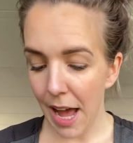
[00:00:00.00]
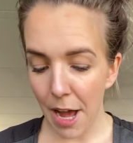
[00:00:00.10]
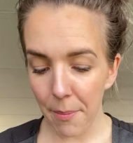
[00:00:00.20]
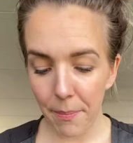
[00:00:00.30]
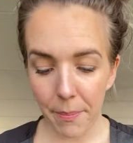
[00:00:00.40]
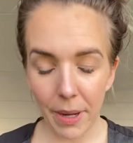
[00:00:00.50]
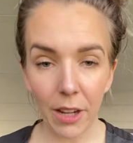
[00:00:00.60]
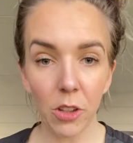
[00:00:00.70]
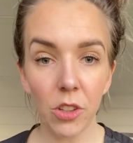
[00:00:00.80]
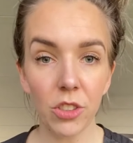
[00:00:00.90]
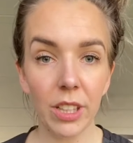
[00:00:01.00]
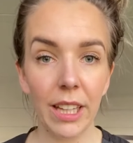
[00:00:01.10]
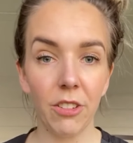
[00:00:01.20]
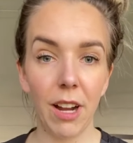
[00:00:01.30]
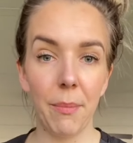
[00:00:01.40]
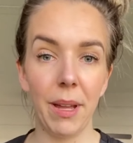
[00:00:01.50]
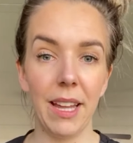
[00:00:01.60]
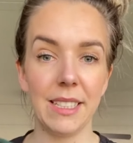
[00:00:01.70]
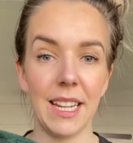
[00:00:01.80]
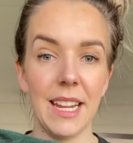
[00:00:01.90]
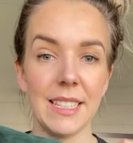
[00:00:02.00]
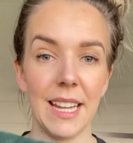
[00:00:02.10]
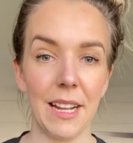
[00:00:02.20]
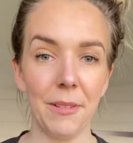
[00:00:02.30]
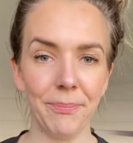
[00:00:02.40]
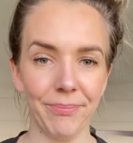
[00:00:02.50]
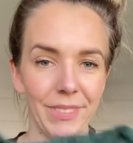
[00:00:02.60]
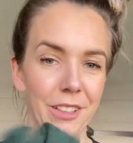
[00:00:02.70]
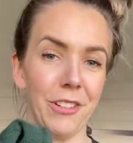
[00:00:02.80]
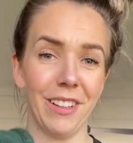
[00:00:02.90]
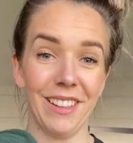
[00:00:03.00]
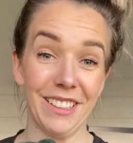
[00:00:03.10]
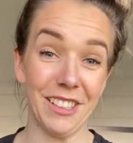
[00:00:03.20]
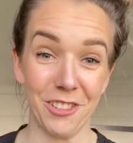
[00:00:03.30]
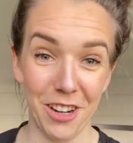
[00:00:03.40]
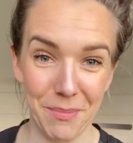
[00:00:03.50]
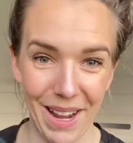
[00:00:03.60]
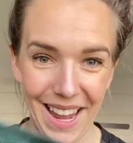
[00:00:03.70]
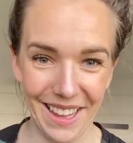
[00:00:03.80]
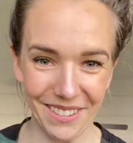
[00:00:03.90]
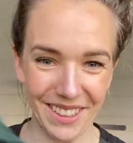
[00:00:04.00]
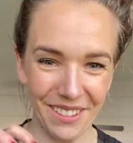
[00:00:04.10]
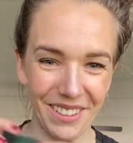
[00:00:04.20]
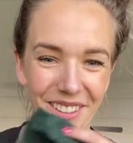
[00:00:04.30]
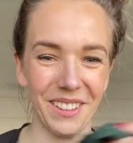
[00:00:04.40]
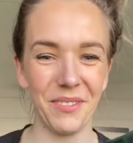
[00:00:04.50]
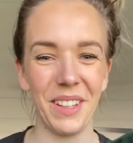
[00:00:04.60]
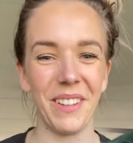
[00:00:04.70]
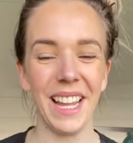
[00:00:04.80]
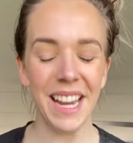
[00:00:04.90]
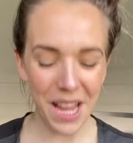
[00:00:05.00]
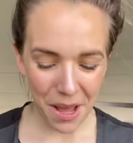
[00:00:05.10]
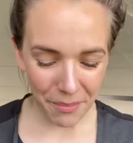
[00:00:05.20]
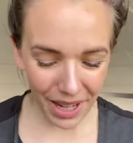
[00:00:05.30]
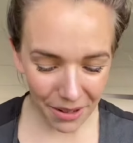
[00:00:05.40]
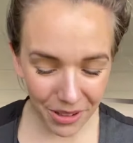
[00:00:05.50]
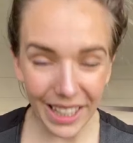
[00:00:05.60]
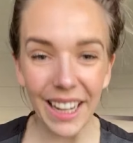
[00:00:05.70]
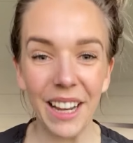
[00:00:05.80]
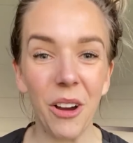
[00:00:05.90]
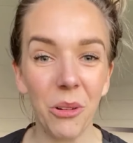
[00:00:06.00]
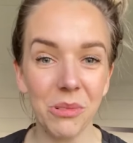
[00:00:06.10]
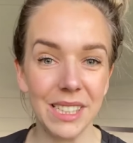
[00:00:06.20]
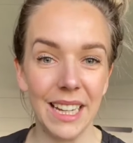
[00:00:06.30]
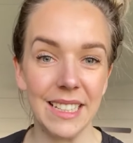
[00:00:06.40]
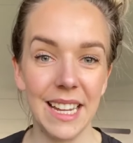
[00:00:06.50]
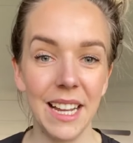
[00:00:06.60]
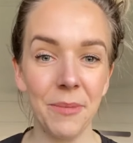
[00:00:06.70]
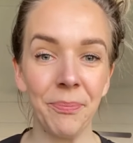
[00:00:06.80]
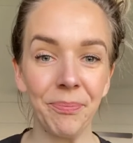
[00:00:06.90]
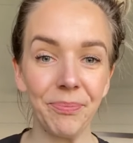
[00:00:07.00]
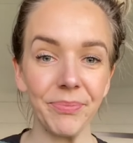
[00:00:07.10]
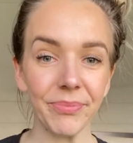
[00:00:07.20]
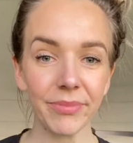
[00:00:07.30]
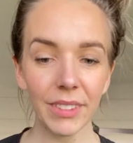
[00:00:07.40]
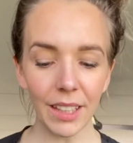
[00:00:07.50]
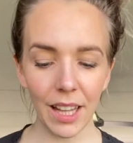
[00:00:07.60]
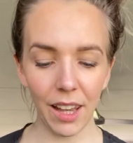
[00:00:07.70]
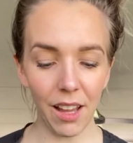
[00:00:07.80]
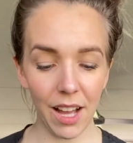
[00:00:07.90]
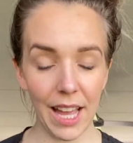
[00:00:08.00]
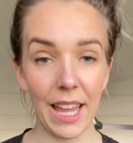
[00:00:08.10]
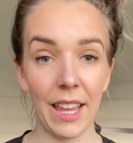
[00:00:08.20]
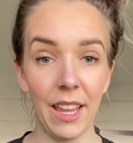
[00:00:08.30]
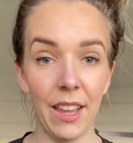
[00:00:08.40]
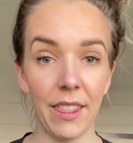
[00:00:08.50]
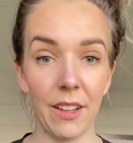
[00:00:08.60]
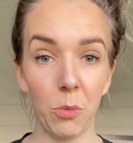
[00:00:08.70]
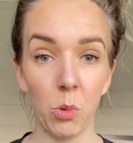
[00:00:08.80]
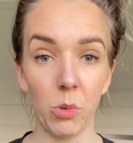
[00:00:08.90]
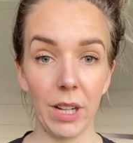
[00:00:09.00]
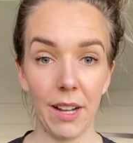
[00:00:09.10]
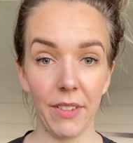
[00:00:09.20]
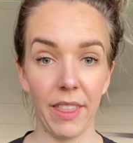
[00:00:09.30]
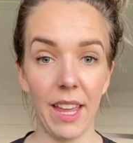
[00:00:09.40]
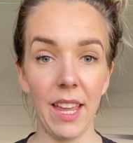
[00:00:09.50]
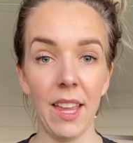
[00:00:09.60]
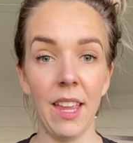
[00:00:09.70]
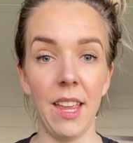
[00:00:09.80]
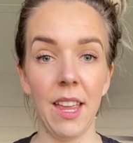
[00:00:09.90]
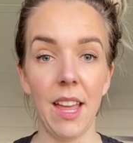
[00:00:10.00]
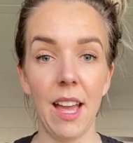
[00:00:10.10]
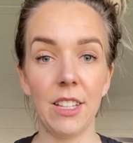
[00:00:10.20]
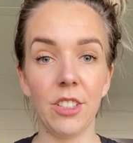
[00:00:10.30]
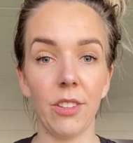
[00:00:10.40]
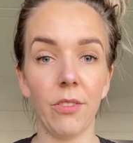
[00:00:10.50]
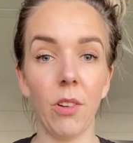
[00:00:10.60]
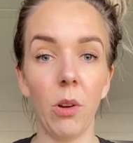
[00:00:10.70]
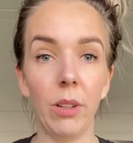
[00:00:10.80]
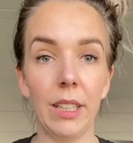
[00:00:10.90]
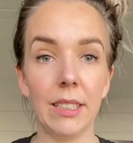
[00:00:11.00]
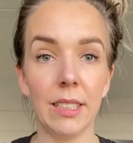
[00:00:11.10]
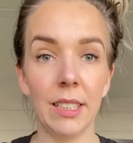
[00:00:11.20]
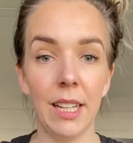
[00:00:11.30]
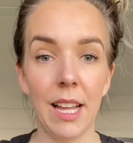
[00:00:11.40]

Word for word: um, but I usually grab a tea towel sorry I just tried my hands on this one so it's a bit wet but I will get an old tea towel lie the wool cover there and just roll it.